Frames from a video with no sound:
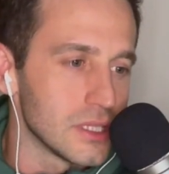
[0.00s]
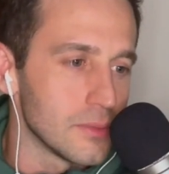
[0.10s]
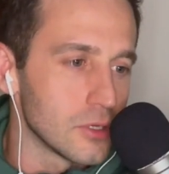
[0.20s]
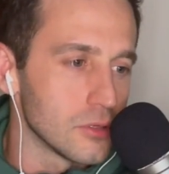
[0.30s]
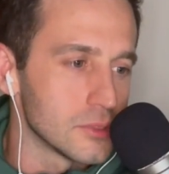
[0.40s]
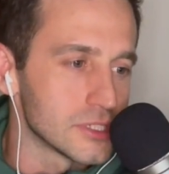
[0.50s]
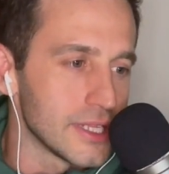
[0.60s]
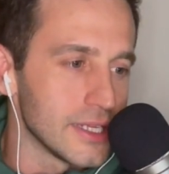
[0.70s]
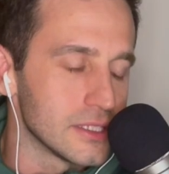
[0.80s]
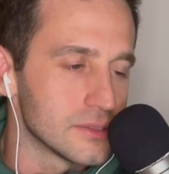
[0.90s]
Typical
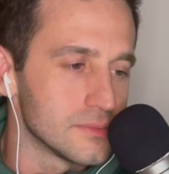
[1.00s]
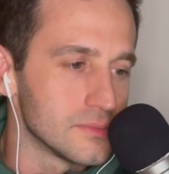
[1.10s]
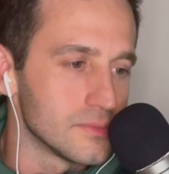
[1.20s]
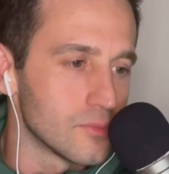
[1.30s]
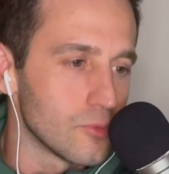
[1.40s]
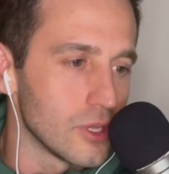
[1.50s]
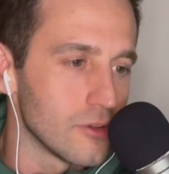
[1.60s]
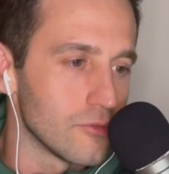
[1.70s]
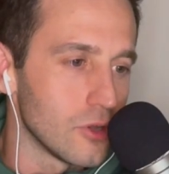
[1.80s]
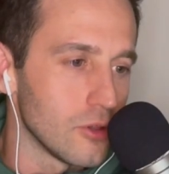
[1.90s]
mistakes.
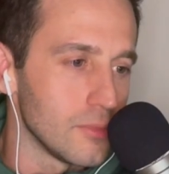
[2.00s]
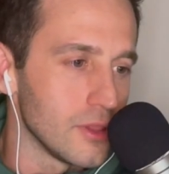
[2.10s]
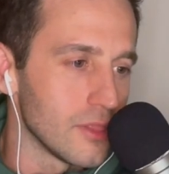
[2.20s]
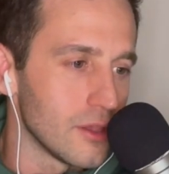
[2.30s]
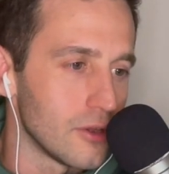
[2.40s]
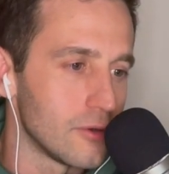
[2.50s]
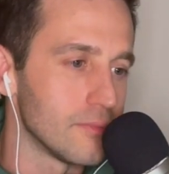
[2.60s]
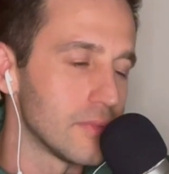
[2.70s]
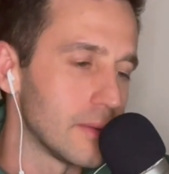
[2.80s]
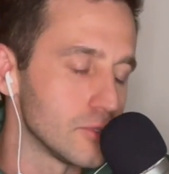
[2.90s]
We've all been there.
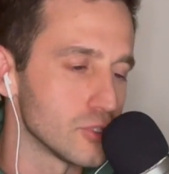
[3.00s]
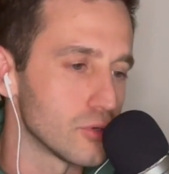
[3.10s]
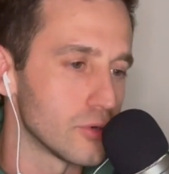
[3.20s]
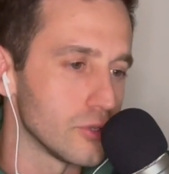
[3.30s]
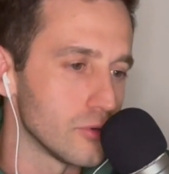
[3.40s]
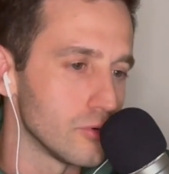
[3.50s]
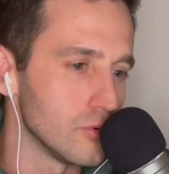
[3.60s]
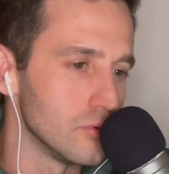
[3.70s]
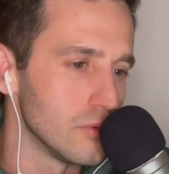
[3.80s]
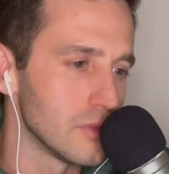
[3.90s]
I'm sure
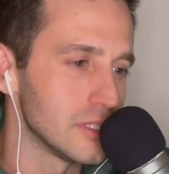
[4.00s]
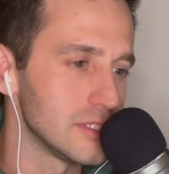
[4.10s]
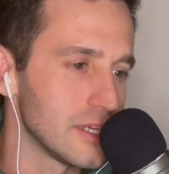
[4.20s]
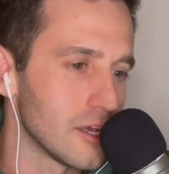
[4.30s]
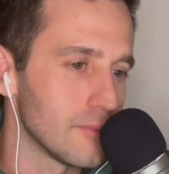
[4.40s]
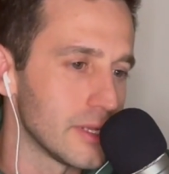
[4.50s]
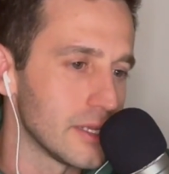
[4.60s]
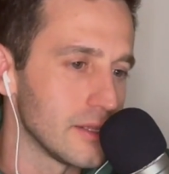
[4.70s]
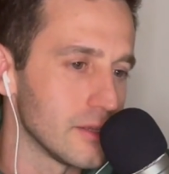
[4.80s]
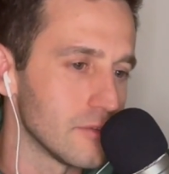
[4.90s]
you. Let's see how
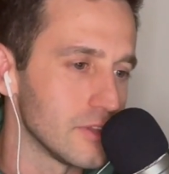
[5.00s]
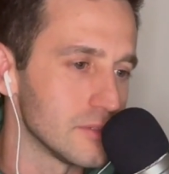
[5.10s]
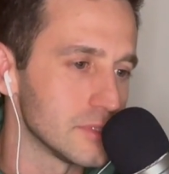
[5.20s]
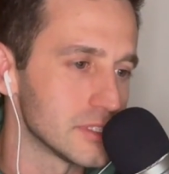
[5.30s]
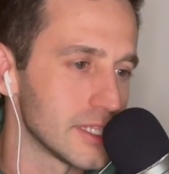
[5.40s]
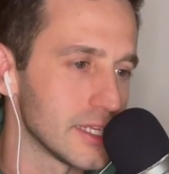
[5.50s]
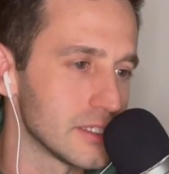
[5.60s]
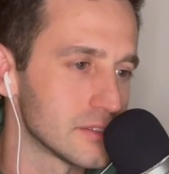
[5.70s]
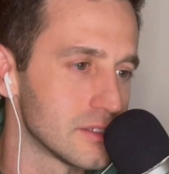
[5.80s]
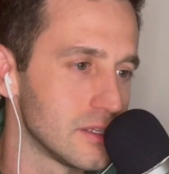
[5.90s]
many of these
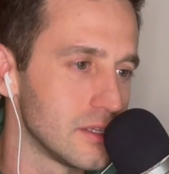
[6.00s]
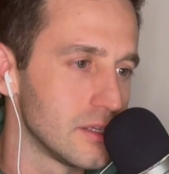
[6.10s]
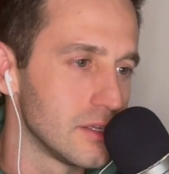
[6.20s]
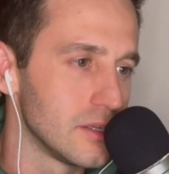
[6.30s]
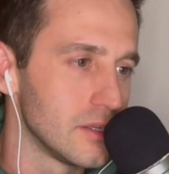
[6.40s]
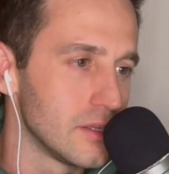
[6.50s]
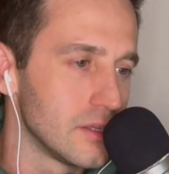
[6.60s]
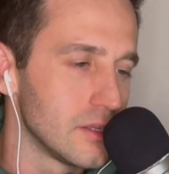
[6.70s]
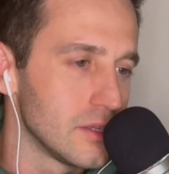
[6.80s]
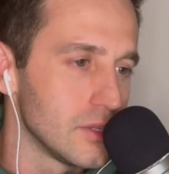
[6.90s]
mistakes
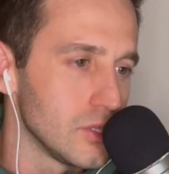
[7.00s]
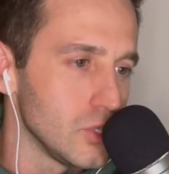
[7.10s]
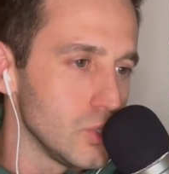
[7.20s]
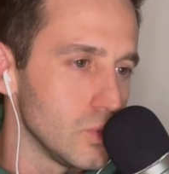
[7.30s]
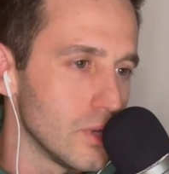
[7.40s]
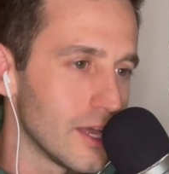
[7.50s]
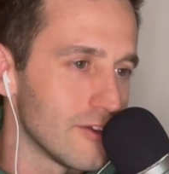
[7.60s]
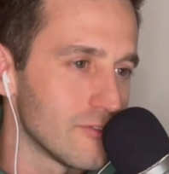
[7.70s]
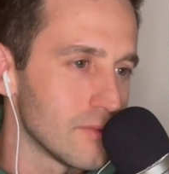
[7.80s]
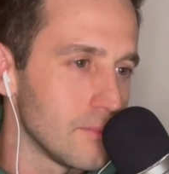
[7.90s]
you
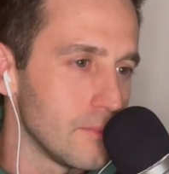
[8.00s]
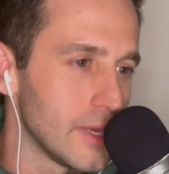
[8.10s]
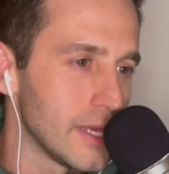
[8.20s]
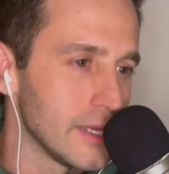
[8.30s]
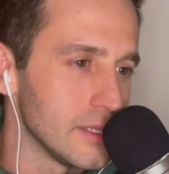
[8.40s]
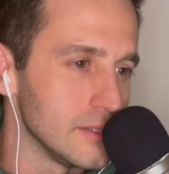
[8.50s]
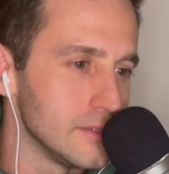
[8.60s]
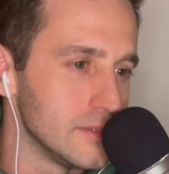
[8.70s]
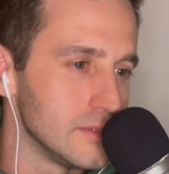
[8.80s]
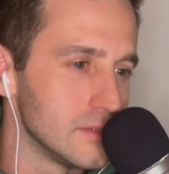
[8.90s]
have made.
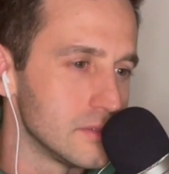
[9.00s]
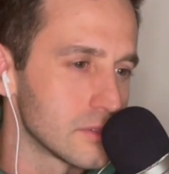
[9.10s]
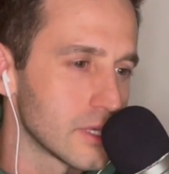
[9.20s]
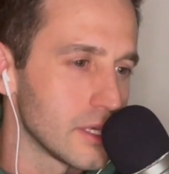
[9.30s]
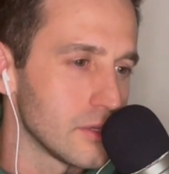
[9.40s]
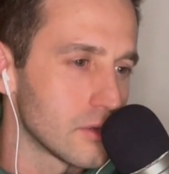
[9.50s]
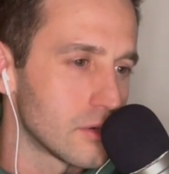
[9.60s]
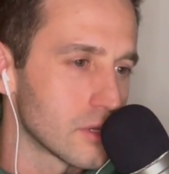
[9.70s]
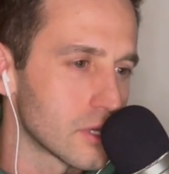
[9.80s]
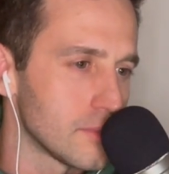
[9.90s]
Okay, you're
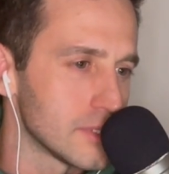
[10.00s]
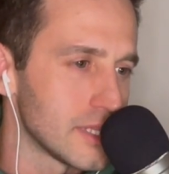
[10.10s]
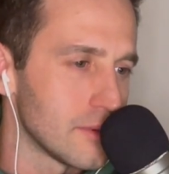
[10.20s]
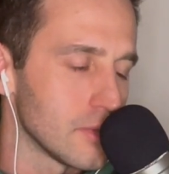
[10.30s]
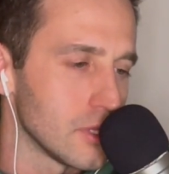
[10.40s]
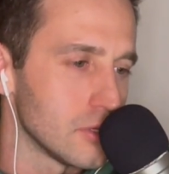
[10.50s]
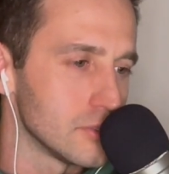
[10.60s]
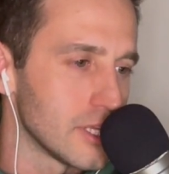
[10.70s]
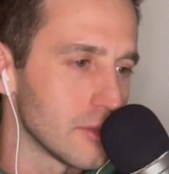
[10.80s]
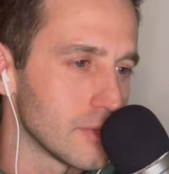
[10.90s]
gonna comment down below.
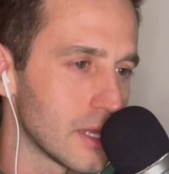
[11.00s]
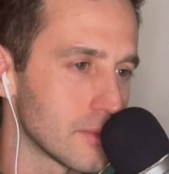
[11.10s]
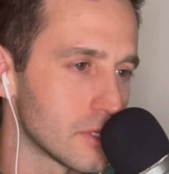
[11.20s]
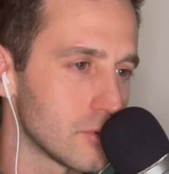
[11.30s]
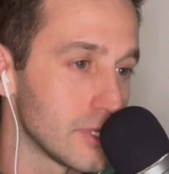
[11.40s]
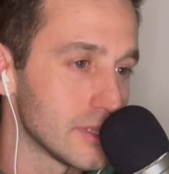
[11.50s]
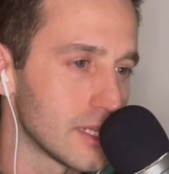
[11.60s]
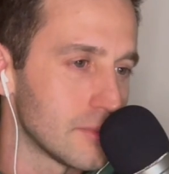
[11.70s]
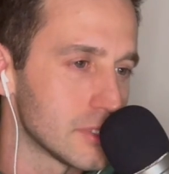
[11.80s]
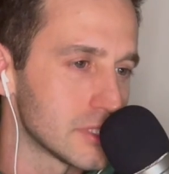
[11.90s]
Tell me. I'm gonna read
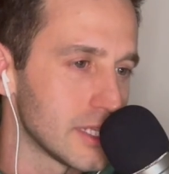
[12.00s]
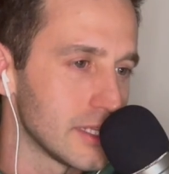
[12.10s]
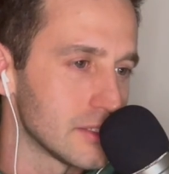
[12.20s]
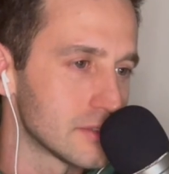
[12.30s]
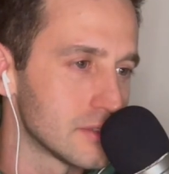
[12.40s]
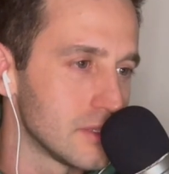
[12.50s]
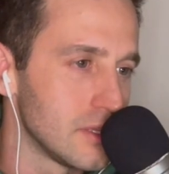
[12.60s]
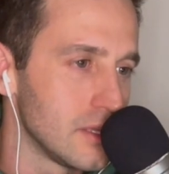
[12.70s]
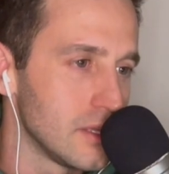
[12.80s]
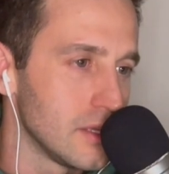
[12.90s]
10 mistakes,
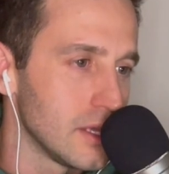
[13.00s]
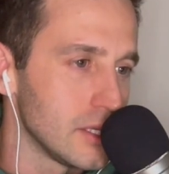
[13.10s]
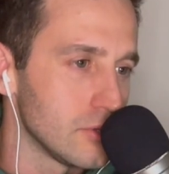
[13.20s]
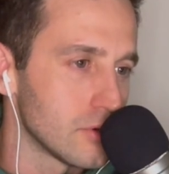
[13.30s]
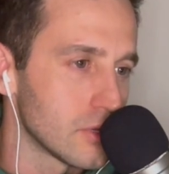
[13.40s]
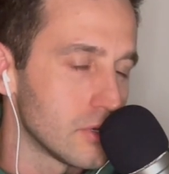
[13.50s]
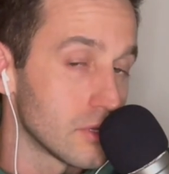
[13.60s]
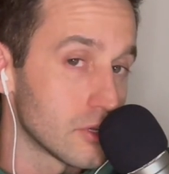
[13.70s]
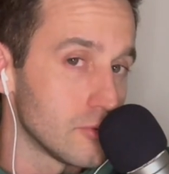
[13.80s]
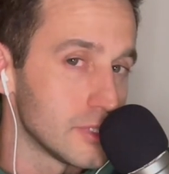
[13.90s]
and you're
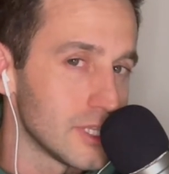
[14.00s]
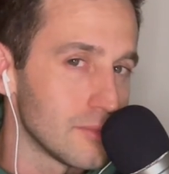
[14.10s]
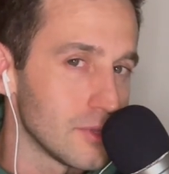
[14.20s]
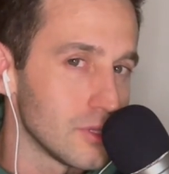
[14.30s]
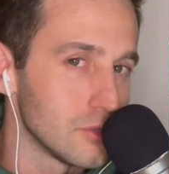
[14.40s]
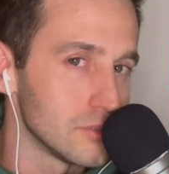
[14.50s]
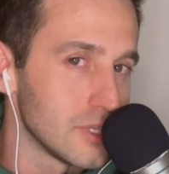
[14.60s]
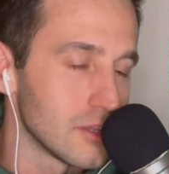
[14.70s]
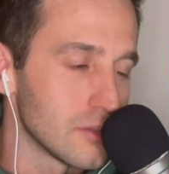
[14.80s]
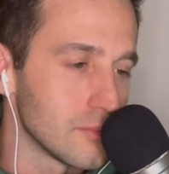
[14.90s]
gonna comment down below
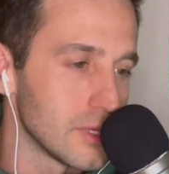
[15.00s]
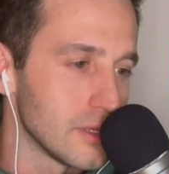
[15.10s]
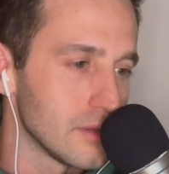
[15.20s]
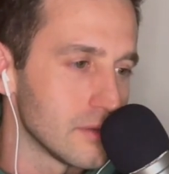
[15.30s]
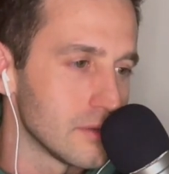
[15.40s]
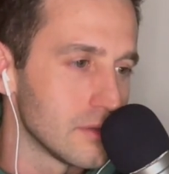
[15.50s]
telling me.